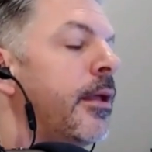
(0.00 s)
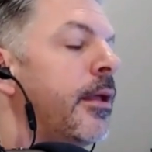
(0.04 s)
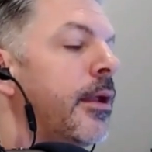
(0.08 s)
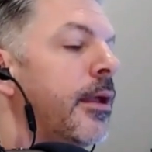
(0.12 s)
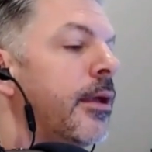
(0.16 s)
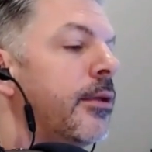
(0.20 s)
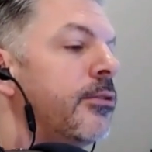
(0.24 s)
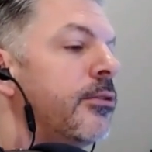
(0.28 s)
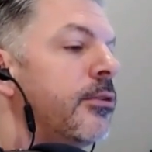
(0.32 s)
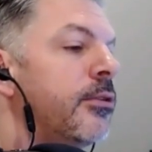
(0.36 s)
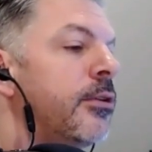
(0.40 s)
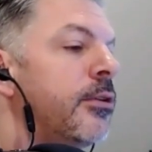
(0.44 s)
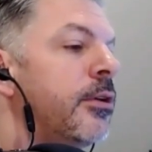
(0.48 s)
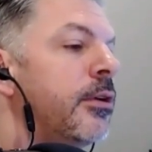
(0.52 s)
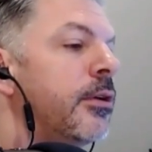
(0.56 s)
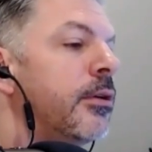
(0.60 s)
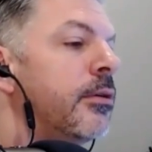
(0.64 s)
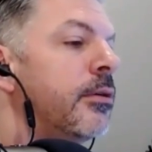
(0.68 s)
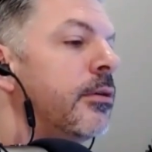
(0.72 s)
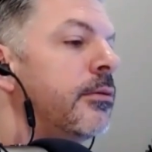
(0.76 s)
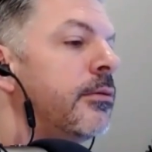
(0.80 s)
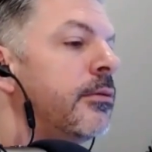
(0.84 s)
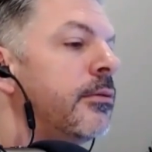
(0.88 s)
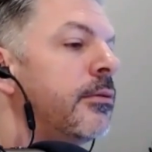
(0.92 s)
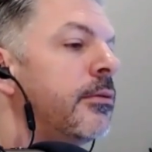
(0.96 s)
And as you
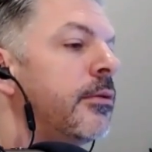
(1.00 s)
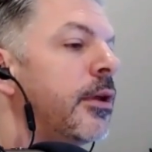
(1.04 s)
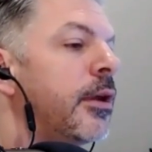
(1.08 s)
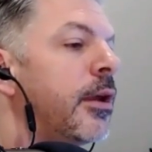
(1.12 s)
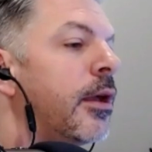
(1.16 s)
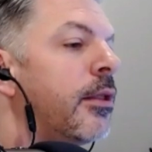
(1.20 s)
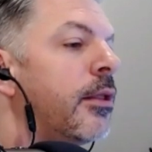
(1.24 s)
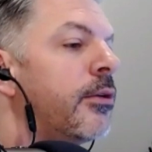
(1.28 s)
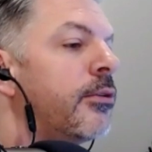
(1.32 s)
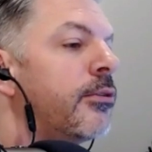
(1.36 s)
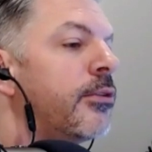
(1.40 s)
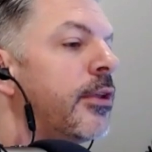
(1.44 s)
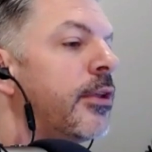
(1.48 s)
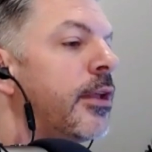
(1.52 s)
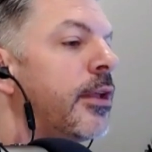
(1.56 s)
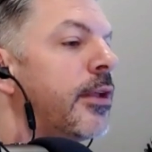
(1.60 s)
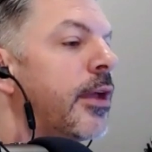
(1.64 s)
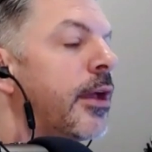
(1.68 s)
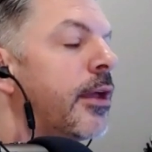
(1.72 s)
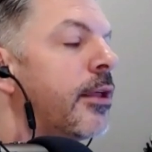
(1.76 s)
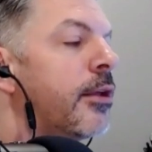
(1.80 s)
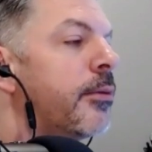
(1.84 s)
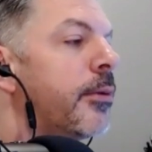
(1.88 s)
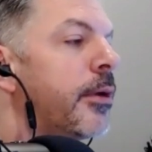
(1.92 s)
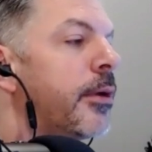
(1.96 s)
do, the colors of that
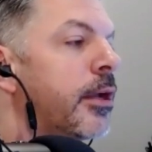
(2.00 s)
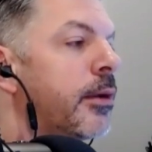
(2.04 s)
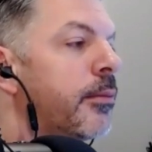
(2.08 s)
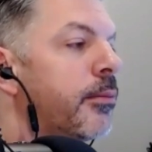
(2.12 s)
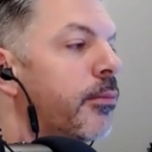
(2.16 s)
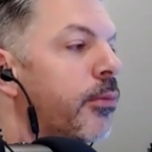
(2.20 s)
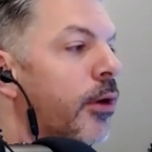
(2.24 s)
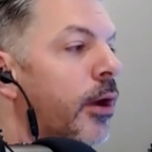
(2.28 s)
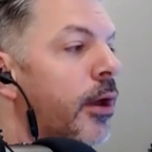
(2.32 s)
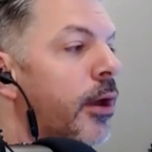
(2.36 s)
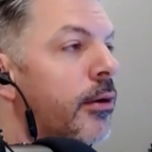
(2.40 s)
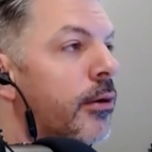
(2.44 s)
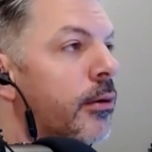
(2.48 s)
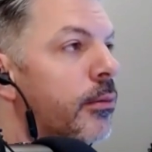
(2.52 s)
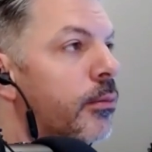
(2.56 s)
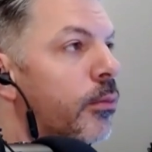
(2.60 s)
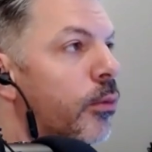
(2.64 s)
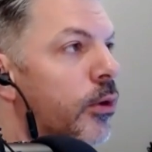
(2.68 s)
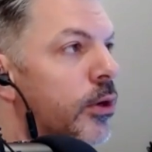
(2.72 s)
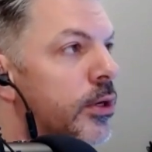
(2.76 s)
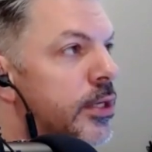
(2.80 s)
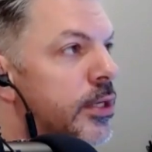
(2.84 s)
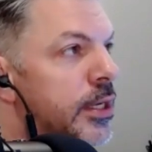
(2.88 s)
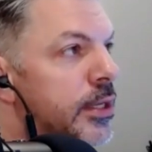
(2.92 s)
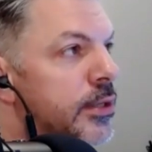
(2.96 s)
dial become brighter and
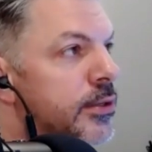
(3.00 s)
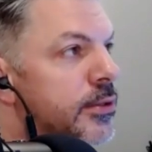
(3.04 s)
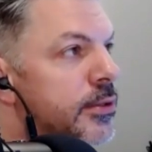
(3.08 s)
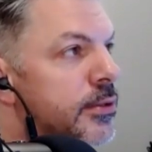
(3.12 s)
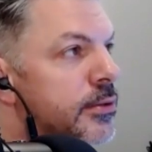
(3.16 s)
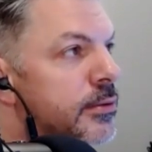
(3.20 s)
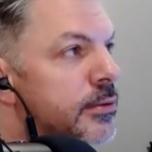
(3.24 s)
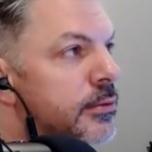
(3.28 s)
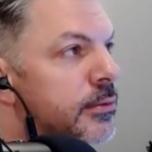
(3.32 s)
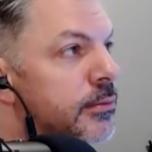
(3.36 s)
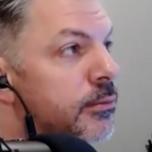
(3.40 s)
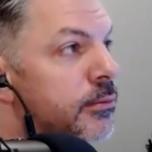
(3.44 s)
more intense,